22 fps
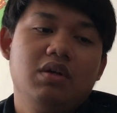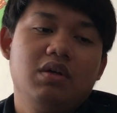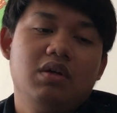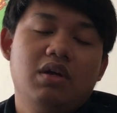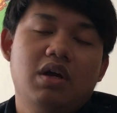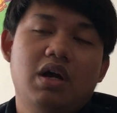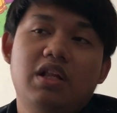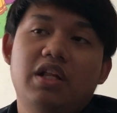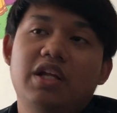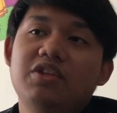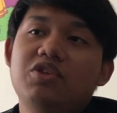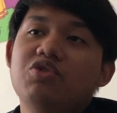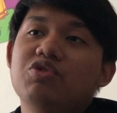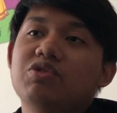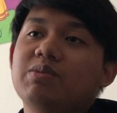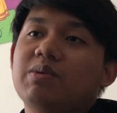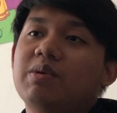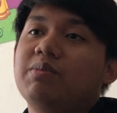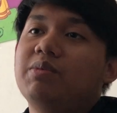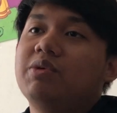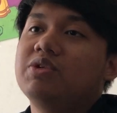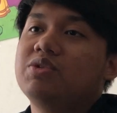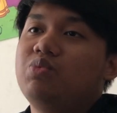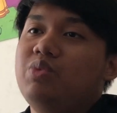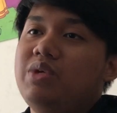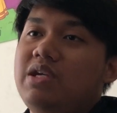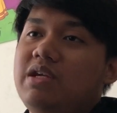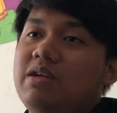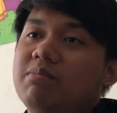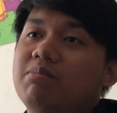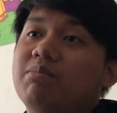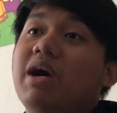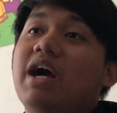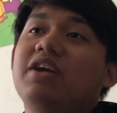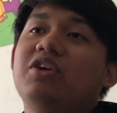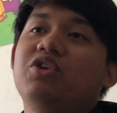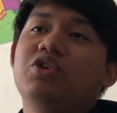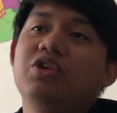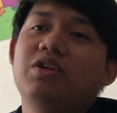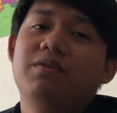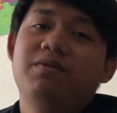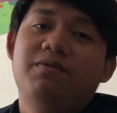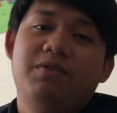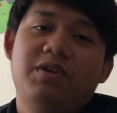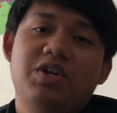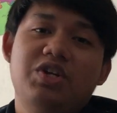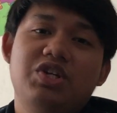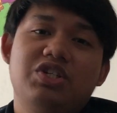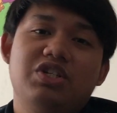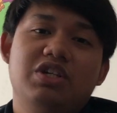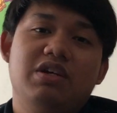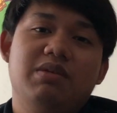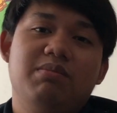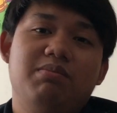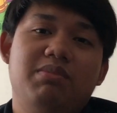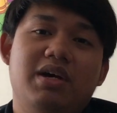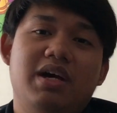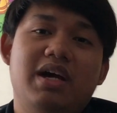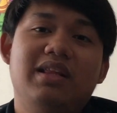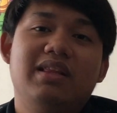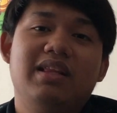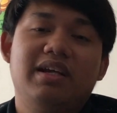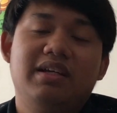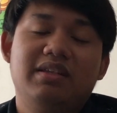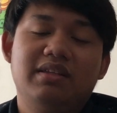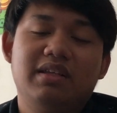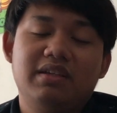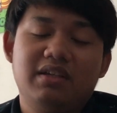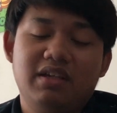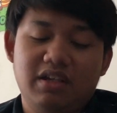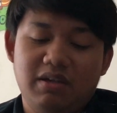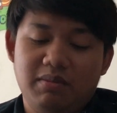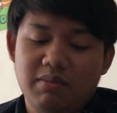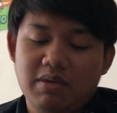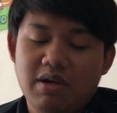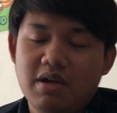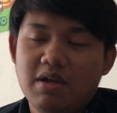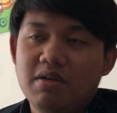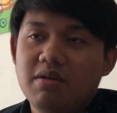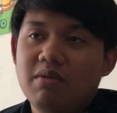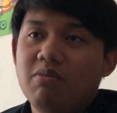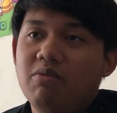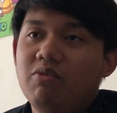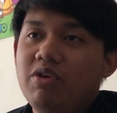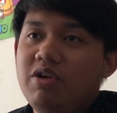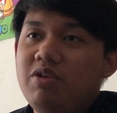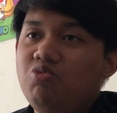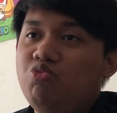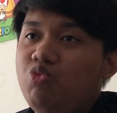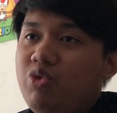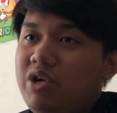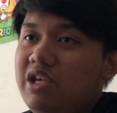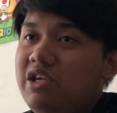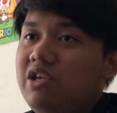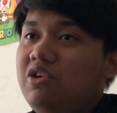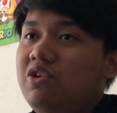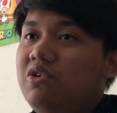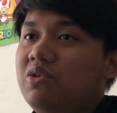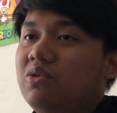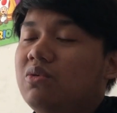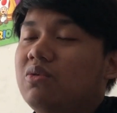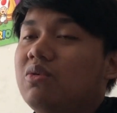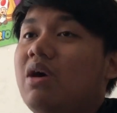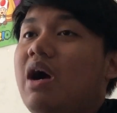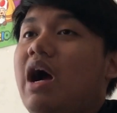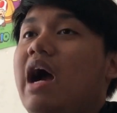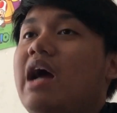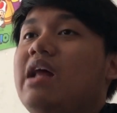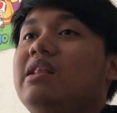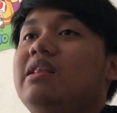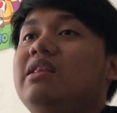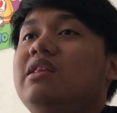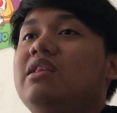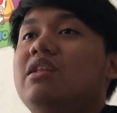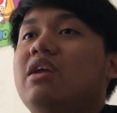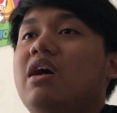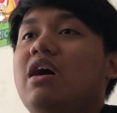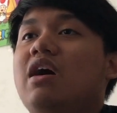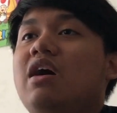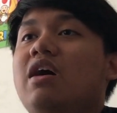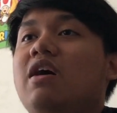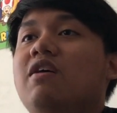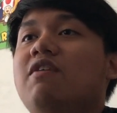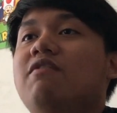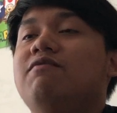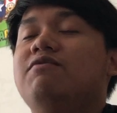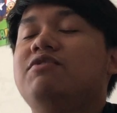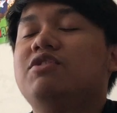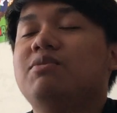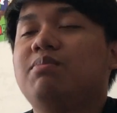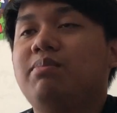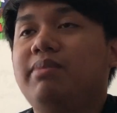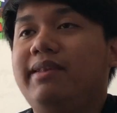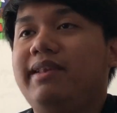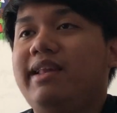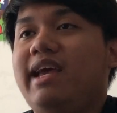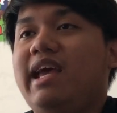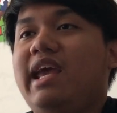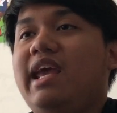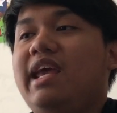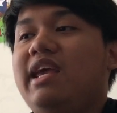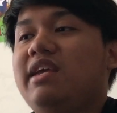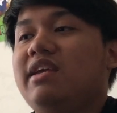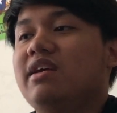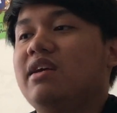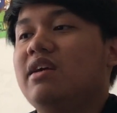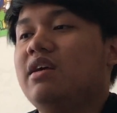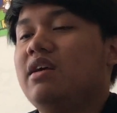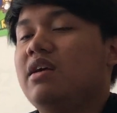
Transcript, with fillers: I like New Super Bros. Wii, but I couldn't finish it, but I liked the game. In Wii U, I love to play